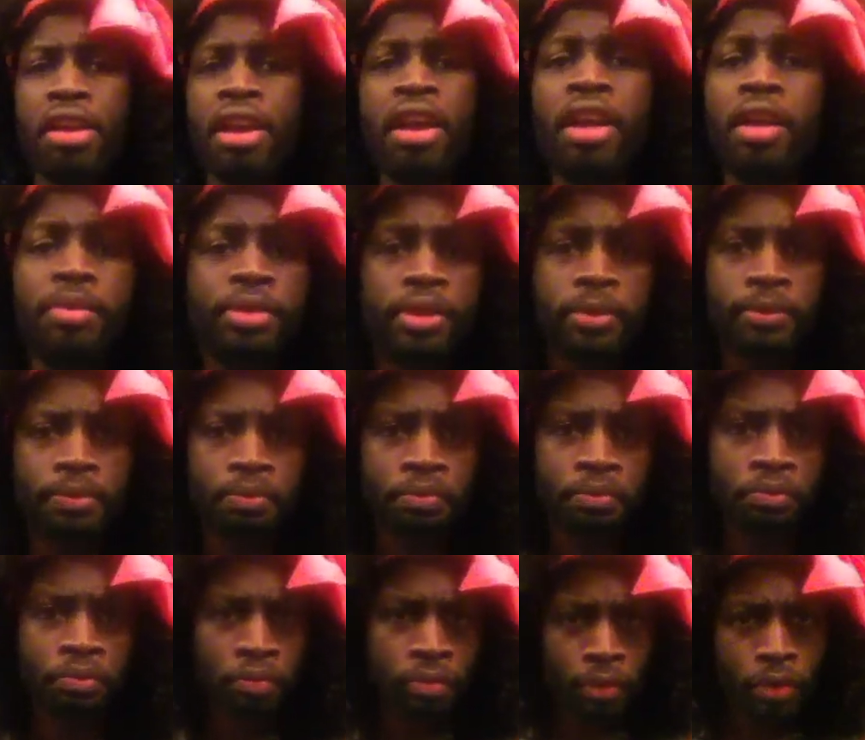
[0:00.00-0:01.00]
dreams
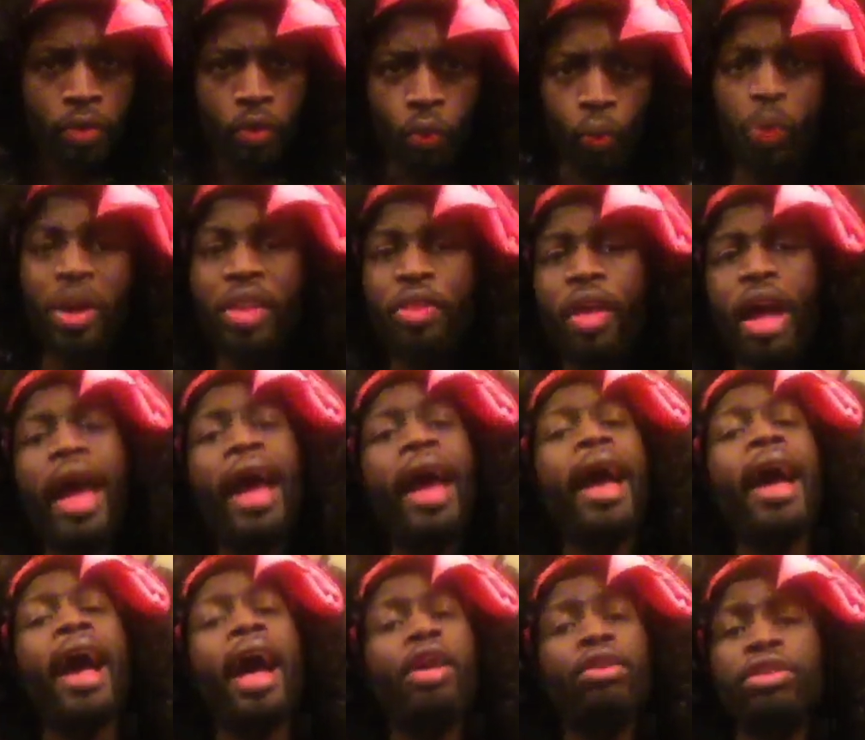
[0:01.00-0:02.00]

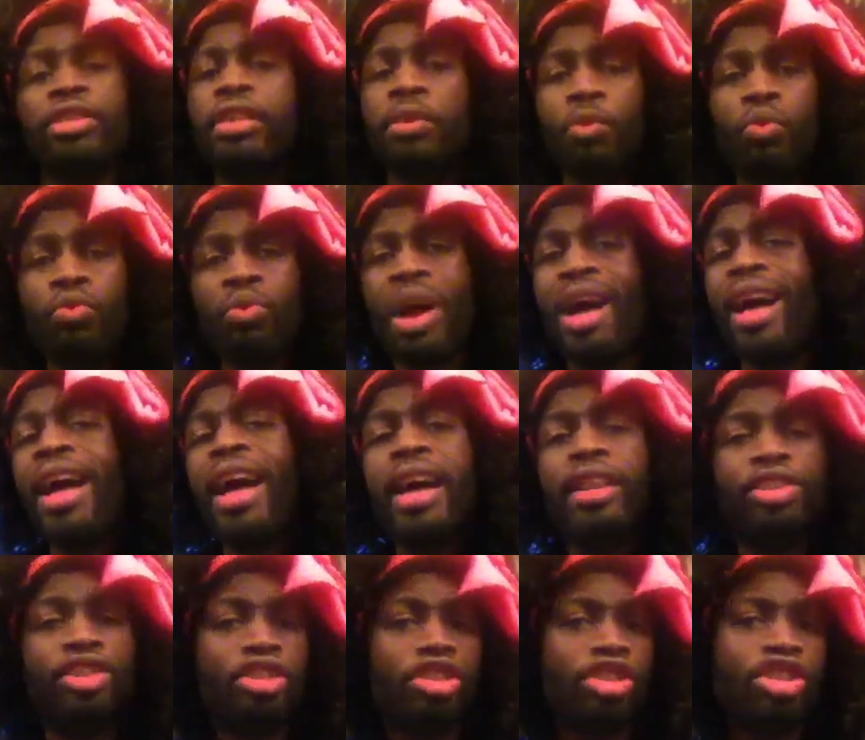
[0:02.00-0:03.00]
without
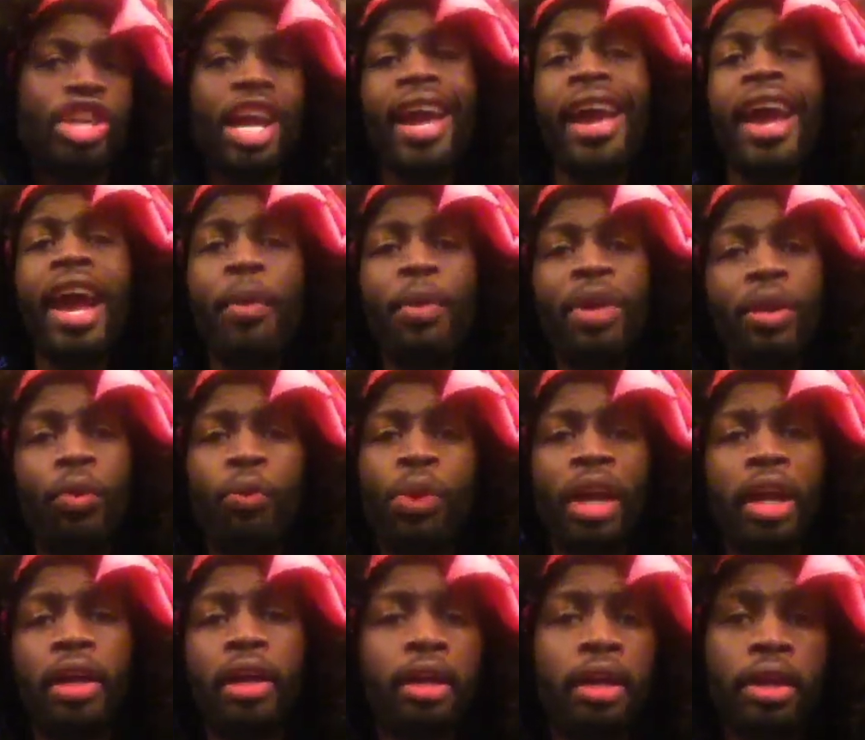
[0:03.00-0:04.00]
someone to share it
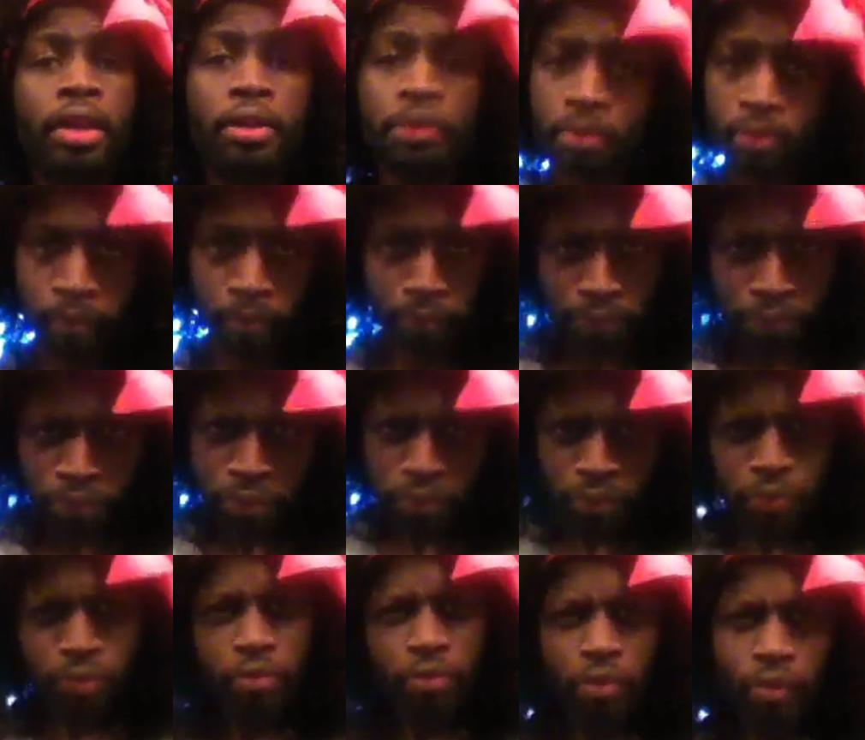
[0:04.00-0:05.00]
with?
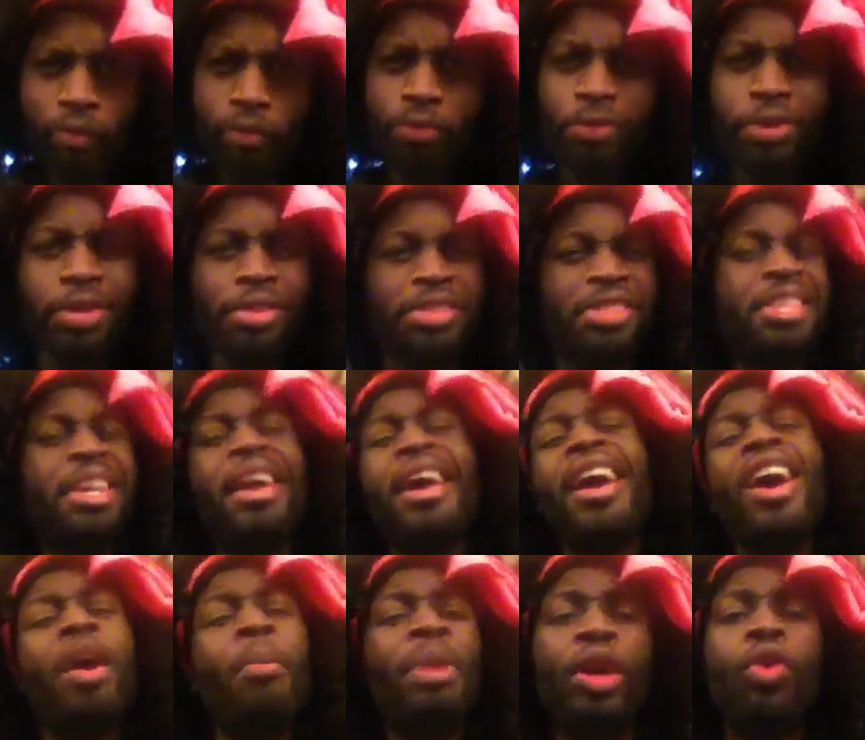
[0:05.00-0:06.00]

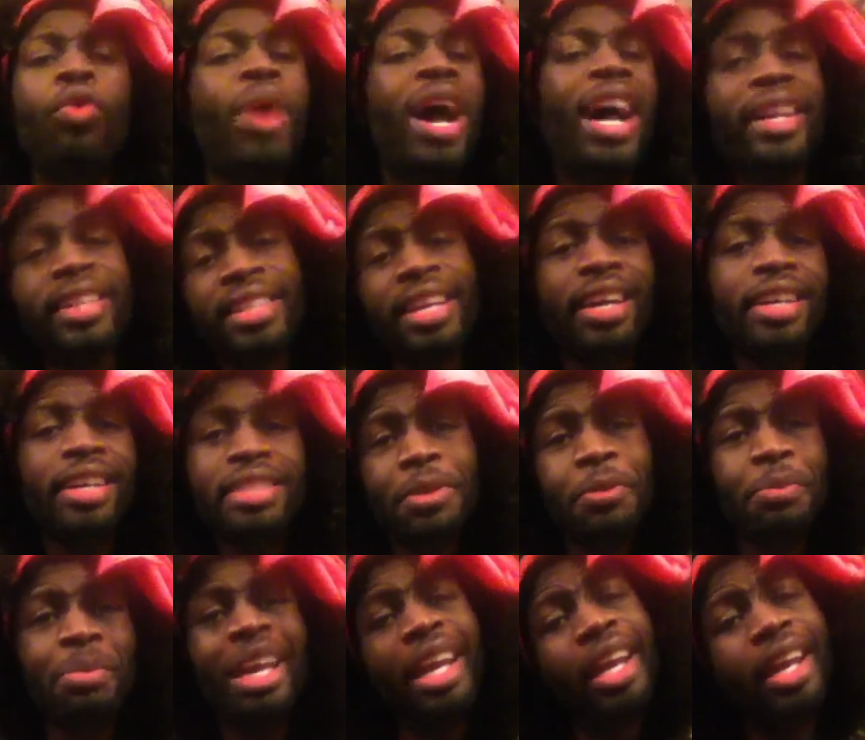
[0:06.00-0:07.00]
Tell me, what does
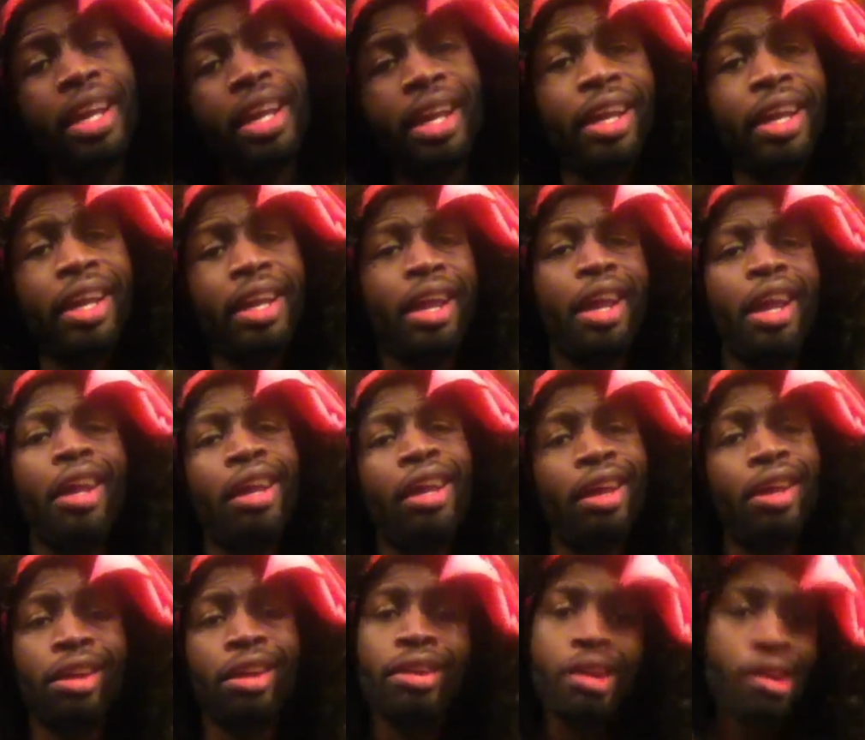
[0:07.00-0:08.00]
it
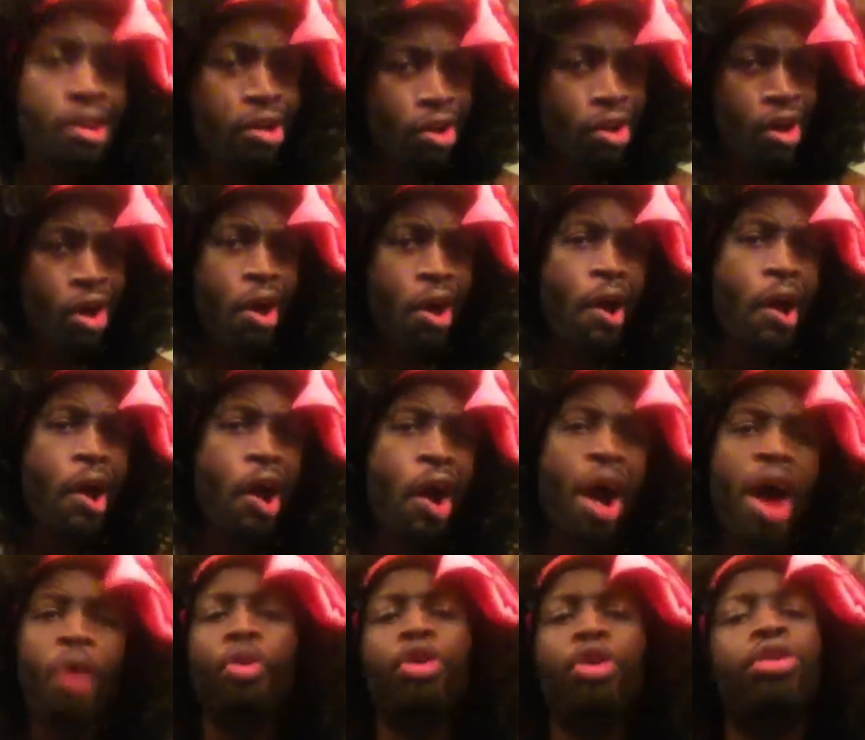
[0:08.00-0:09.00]
mean? Oh,
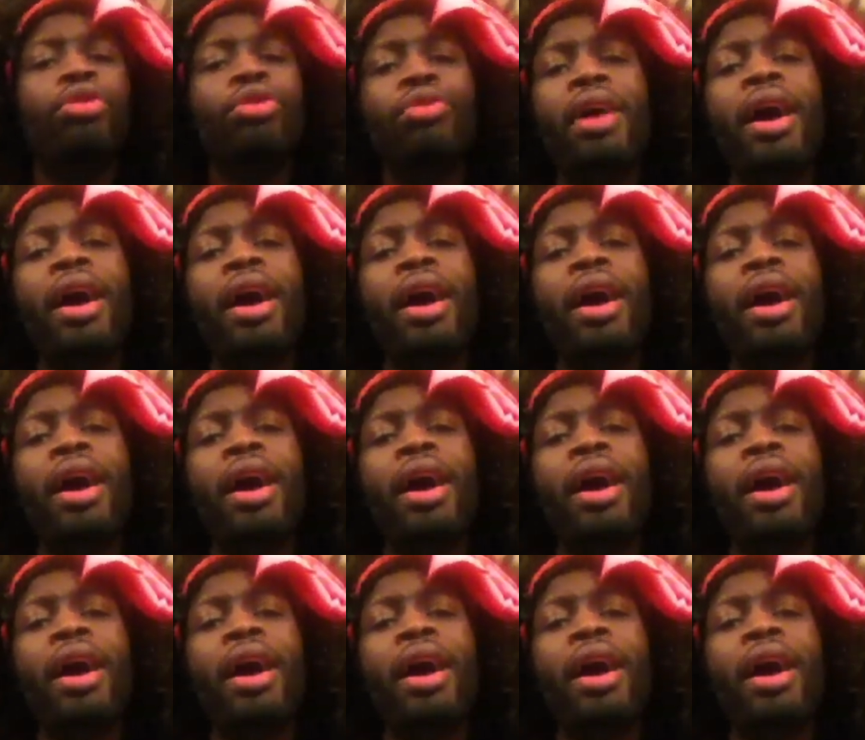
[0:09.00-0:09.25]
I want to